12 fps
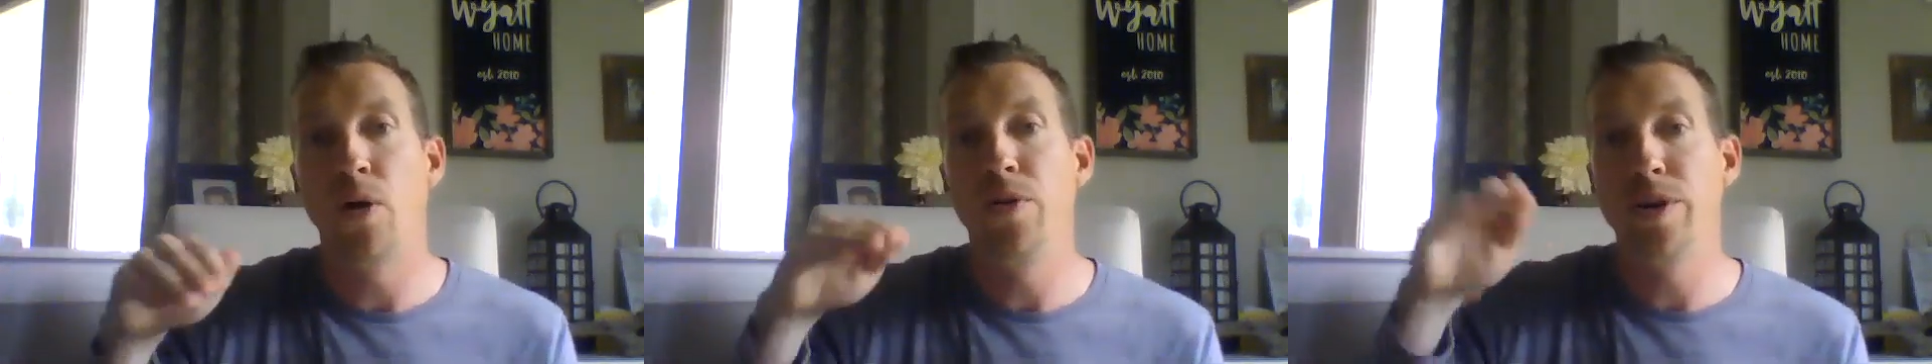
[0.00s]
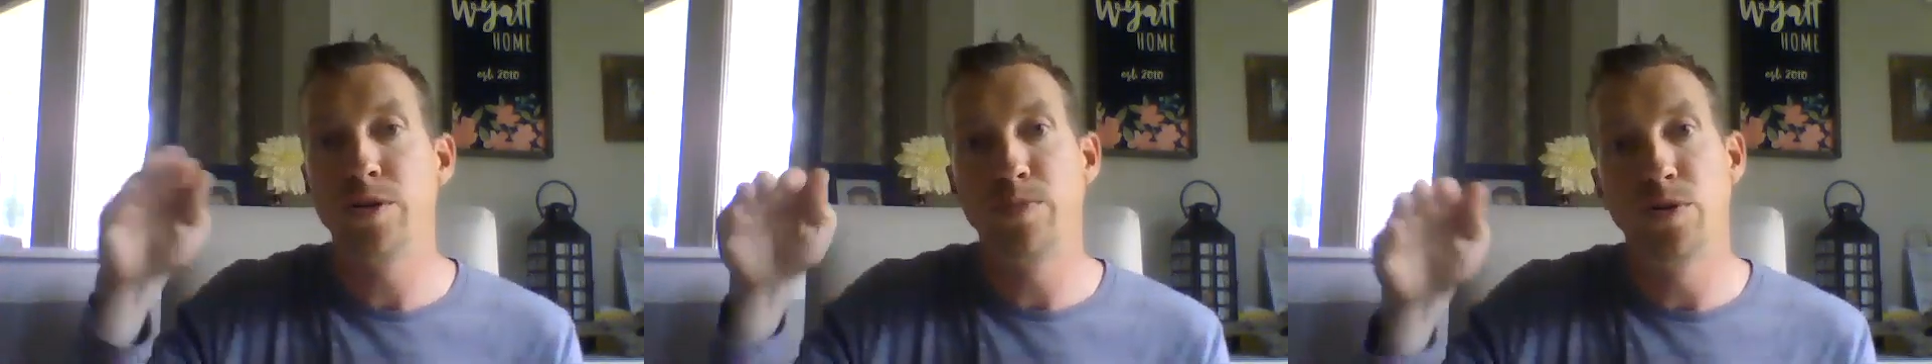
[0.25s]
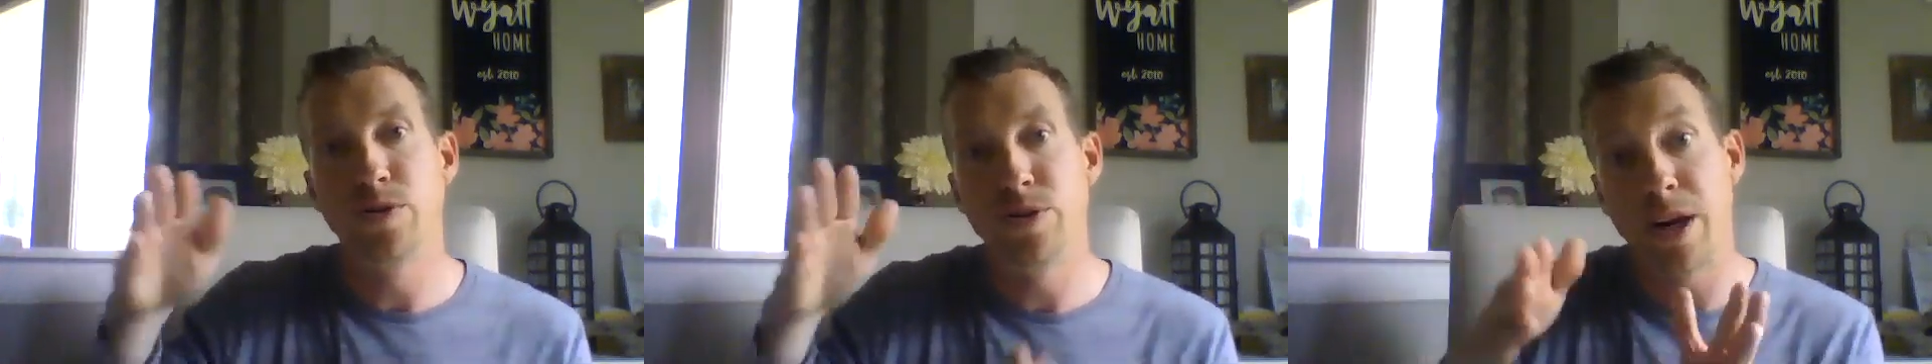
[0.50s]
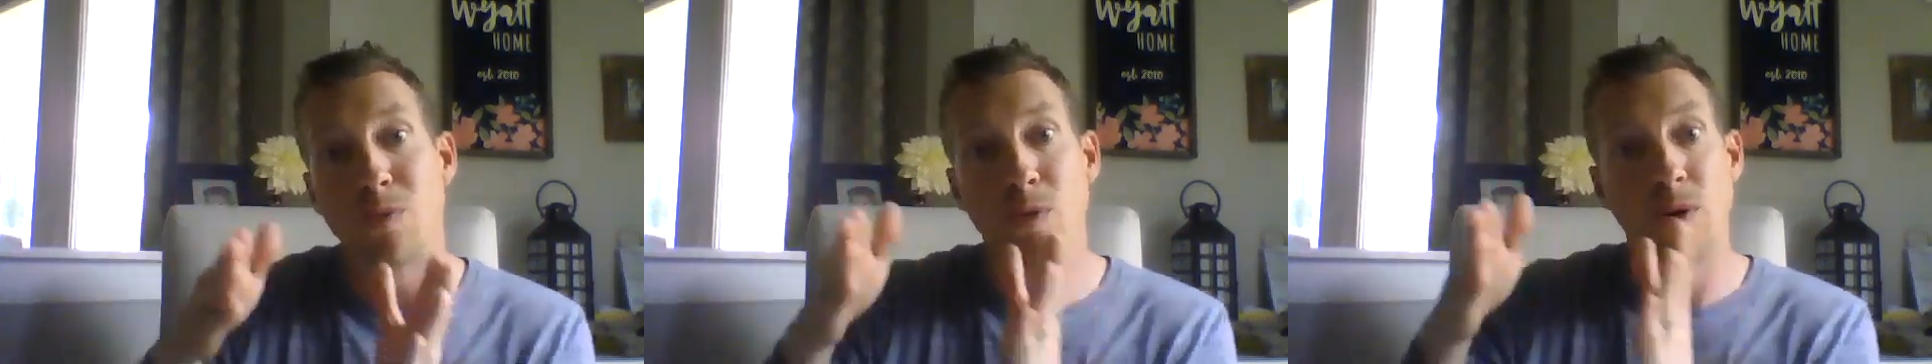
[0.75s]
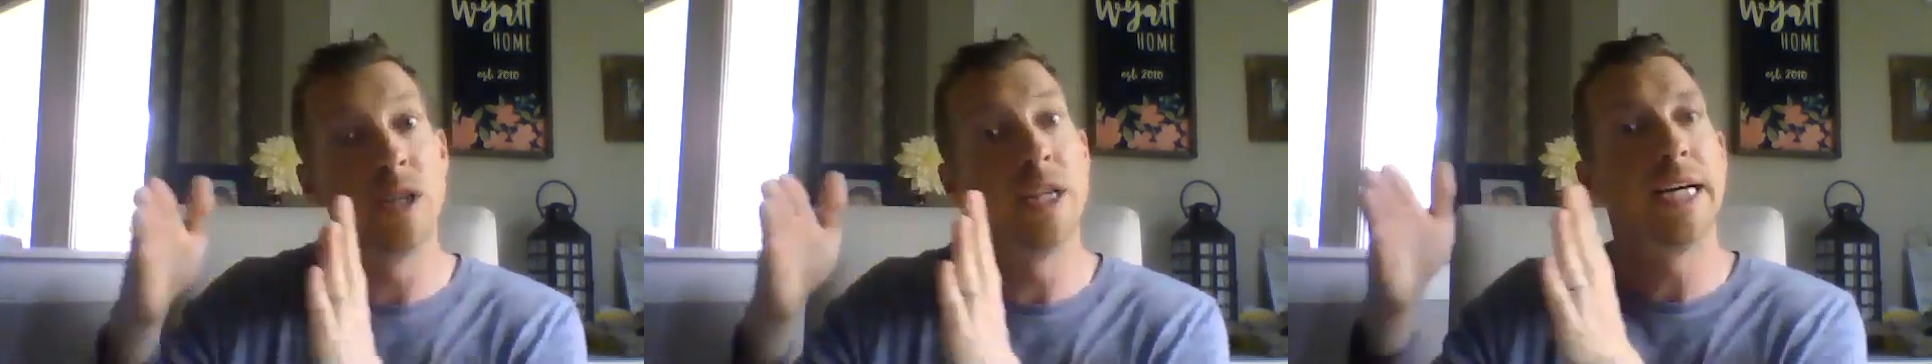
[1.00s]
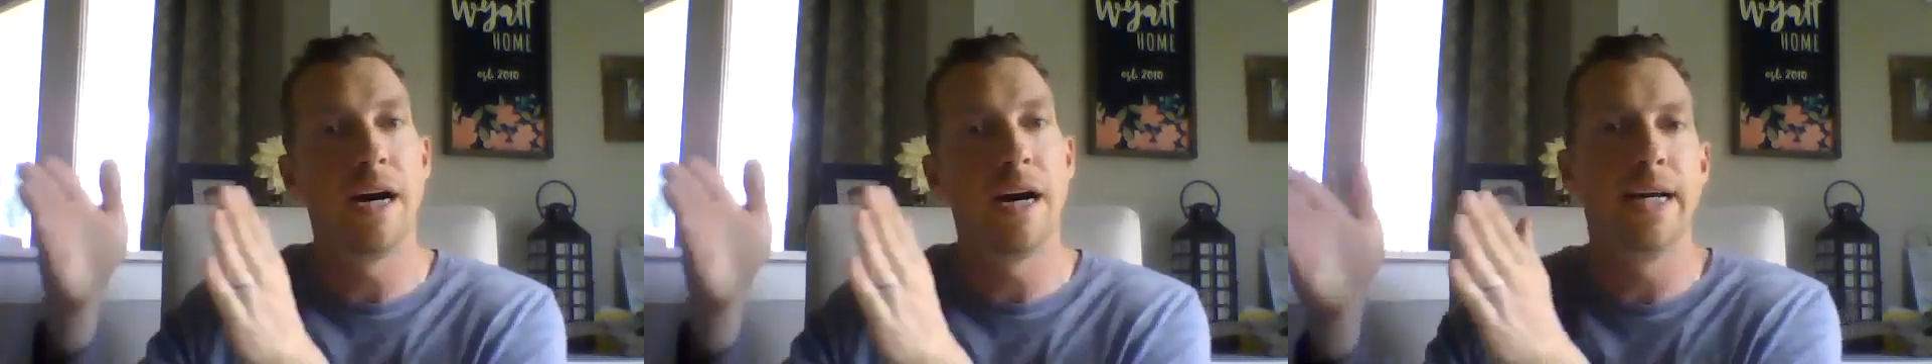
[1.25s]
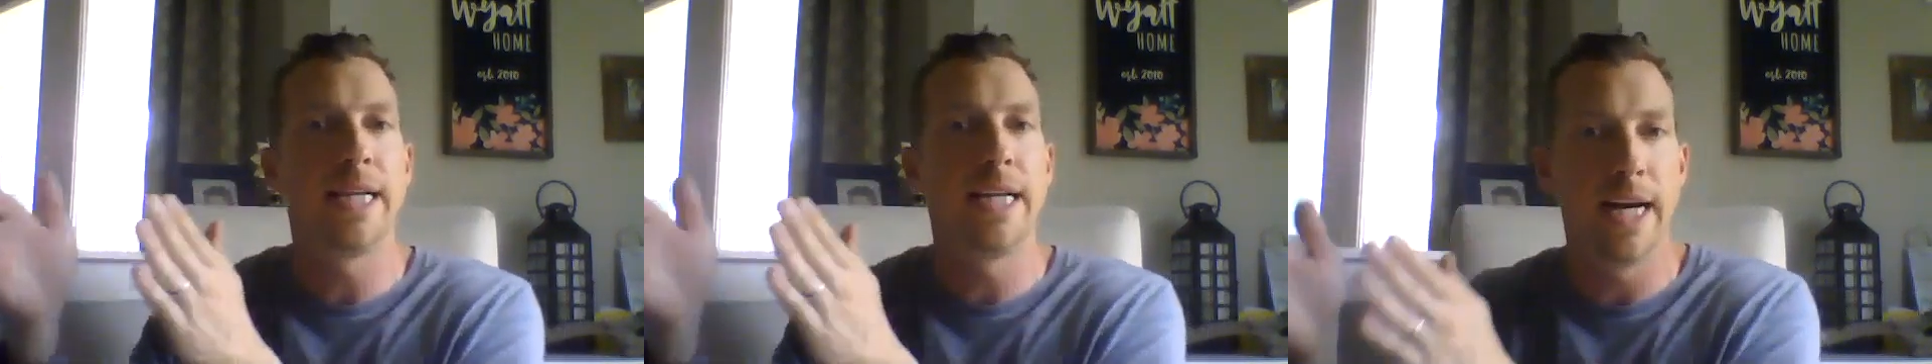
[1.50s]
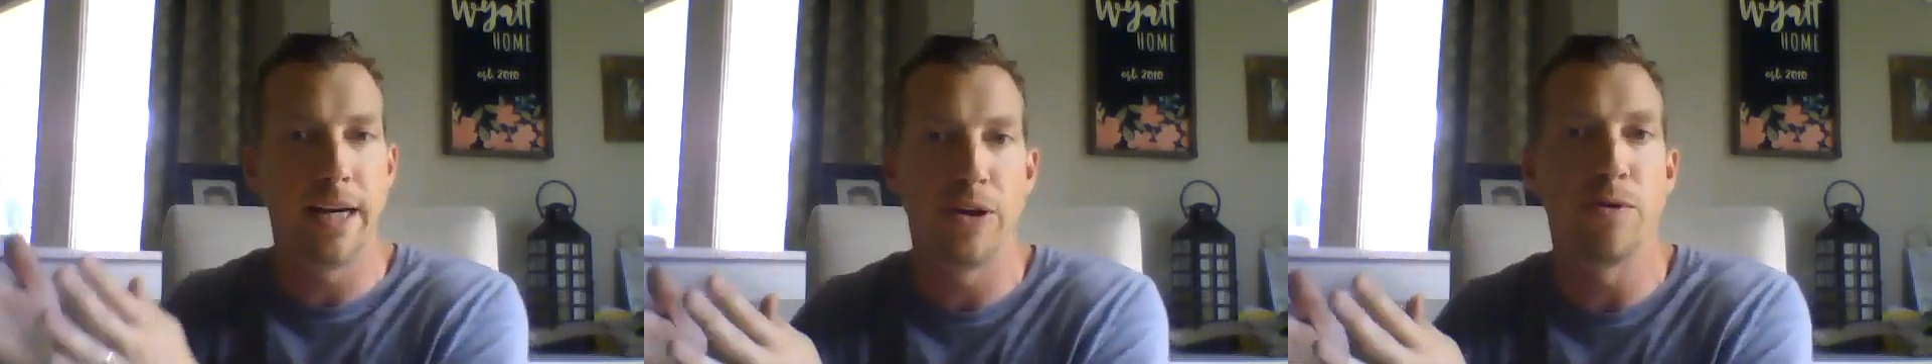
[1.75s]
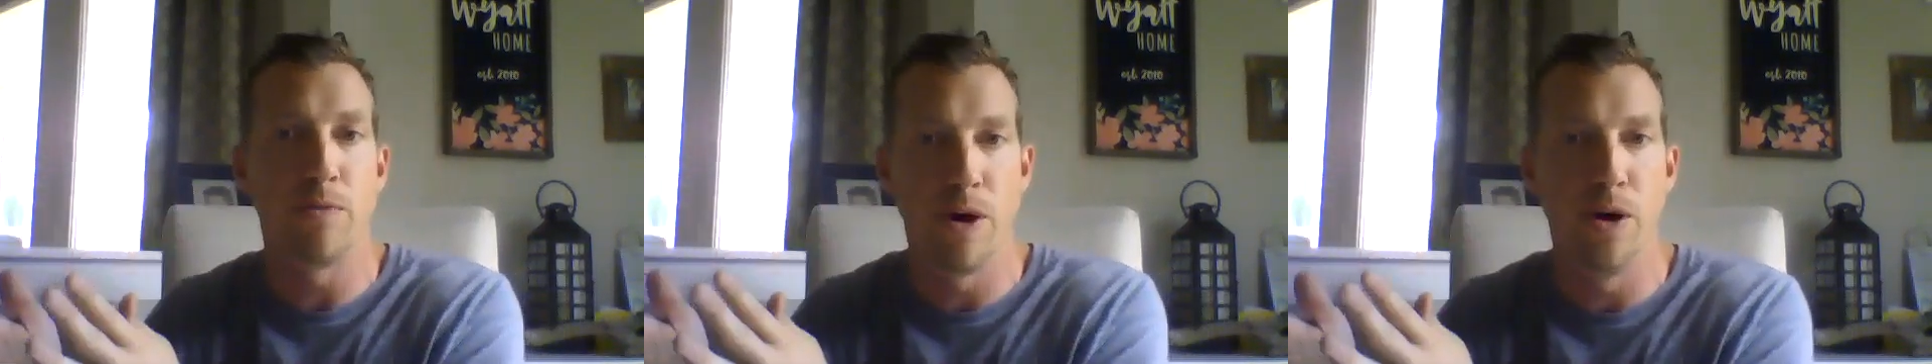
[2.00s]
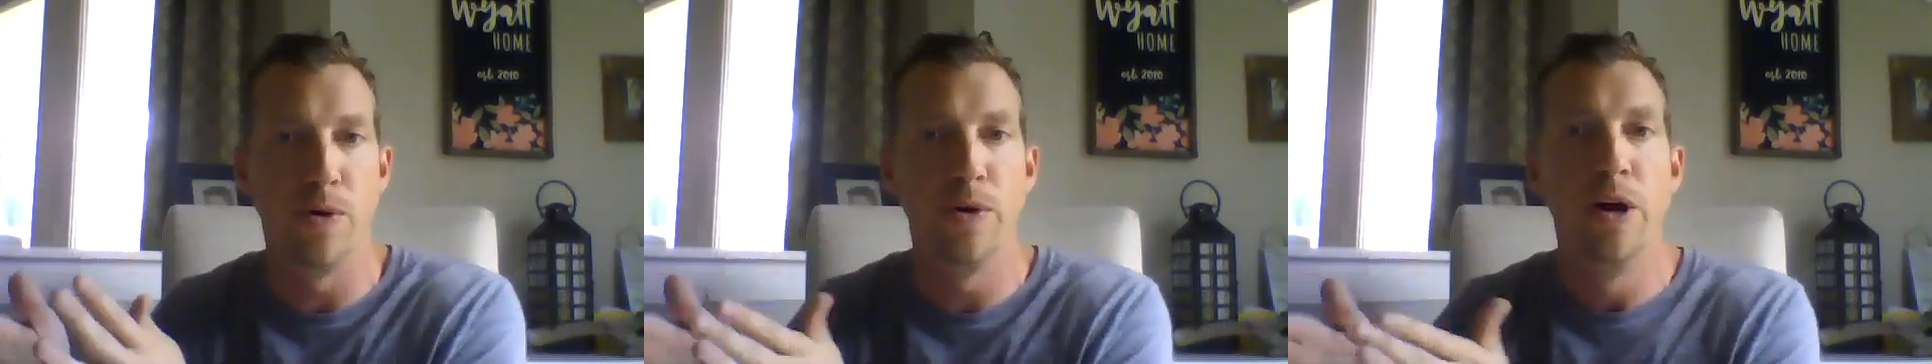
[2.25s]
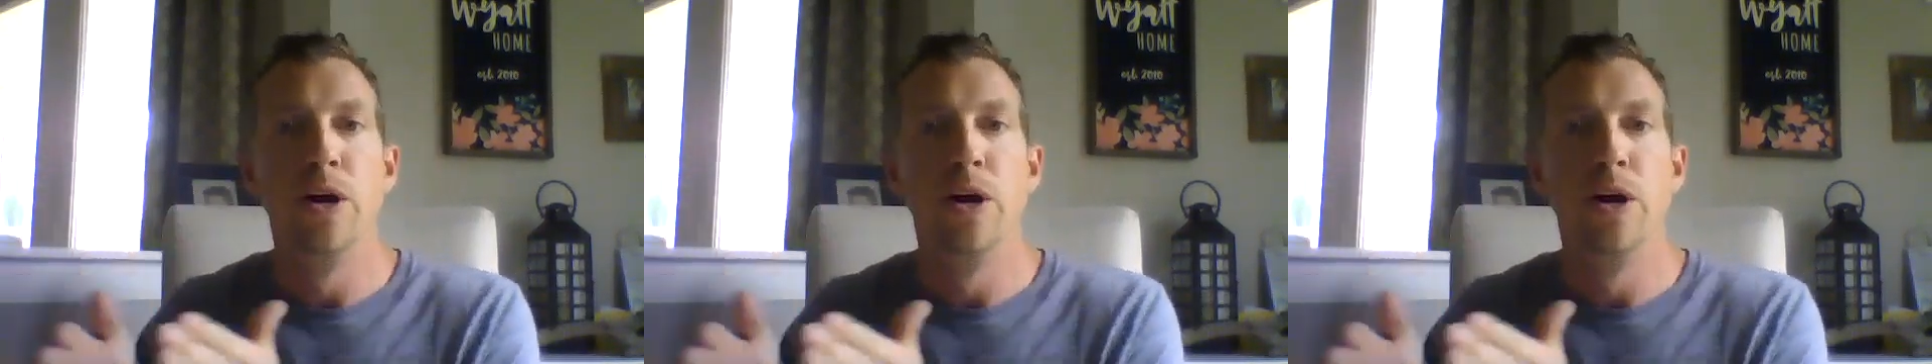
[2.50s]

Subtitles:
are the exposures that are really kind of at the end of the road.